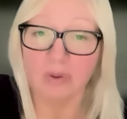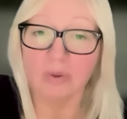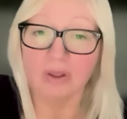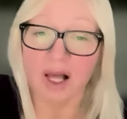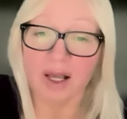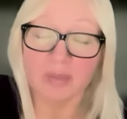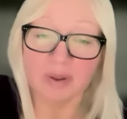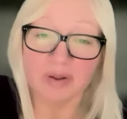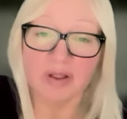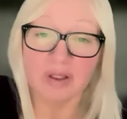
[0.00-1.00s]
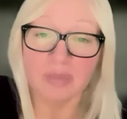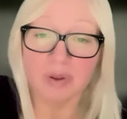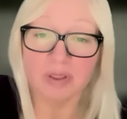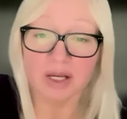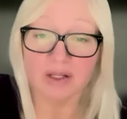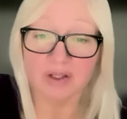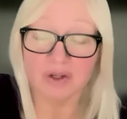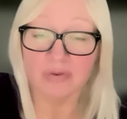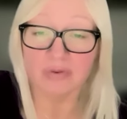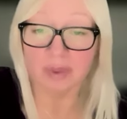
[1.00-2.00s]
Reliability protects
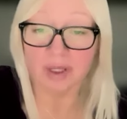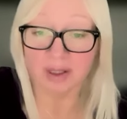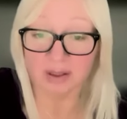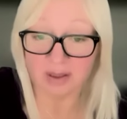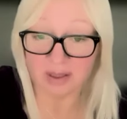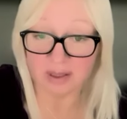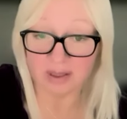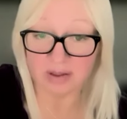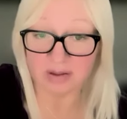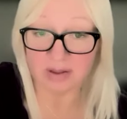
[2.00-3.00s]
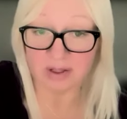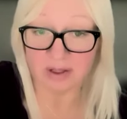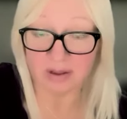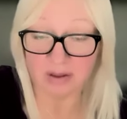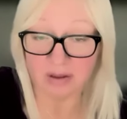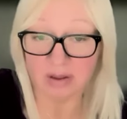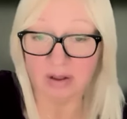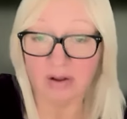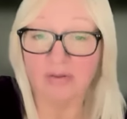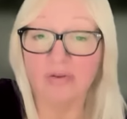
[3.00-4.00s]
you from inconsistency.
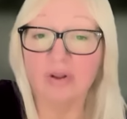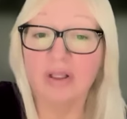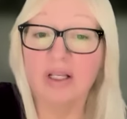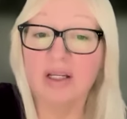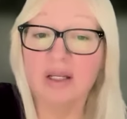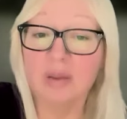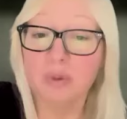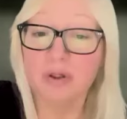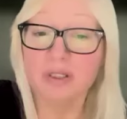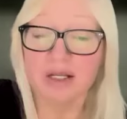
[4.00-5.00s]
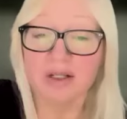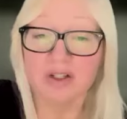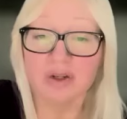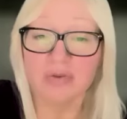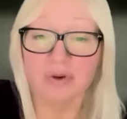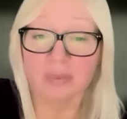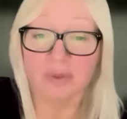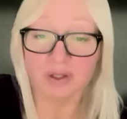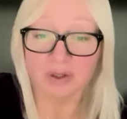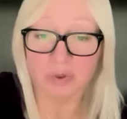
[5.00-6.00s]
Validity protects you from
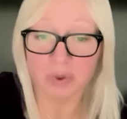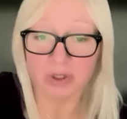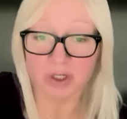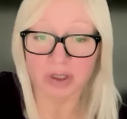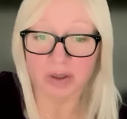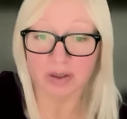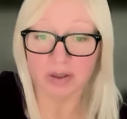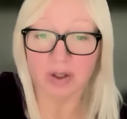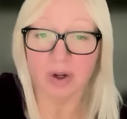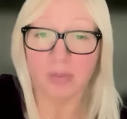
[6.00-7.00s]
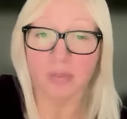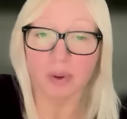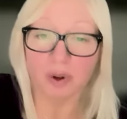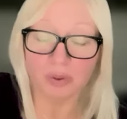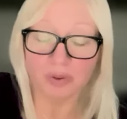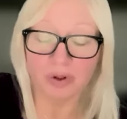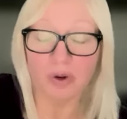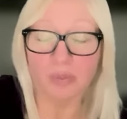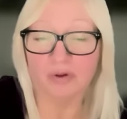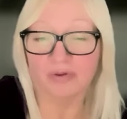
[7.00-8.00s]
distortion. Both
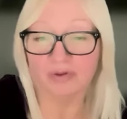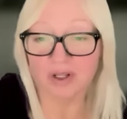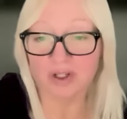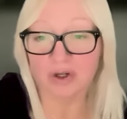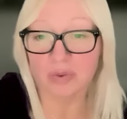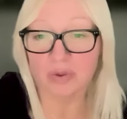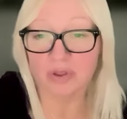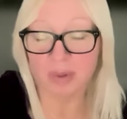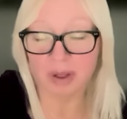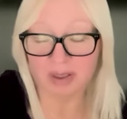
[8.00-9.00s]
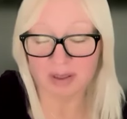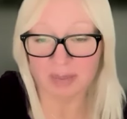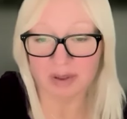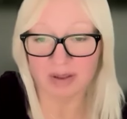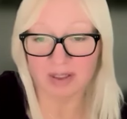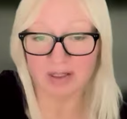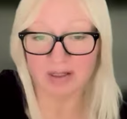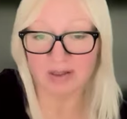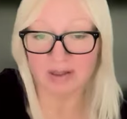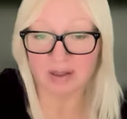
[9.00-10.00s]
are professional
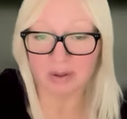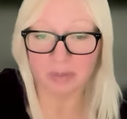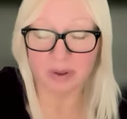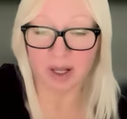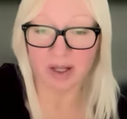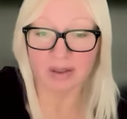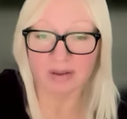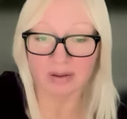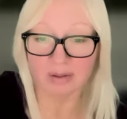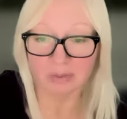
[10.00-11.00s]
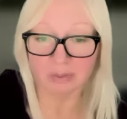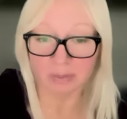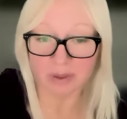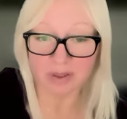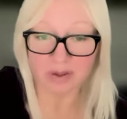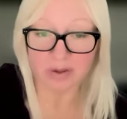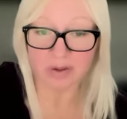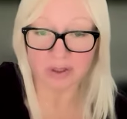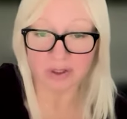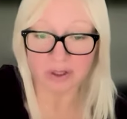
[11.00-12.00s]
responsibilities in applied
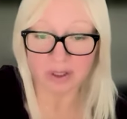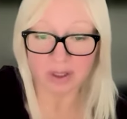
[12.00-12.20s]
research.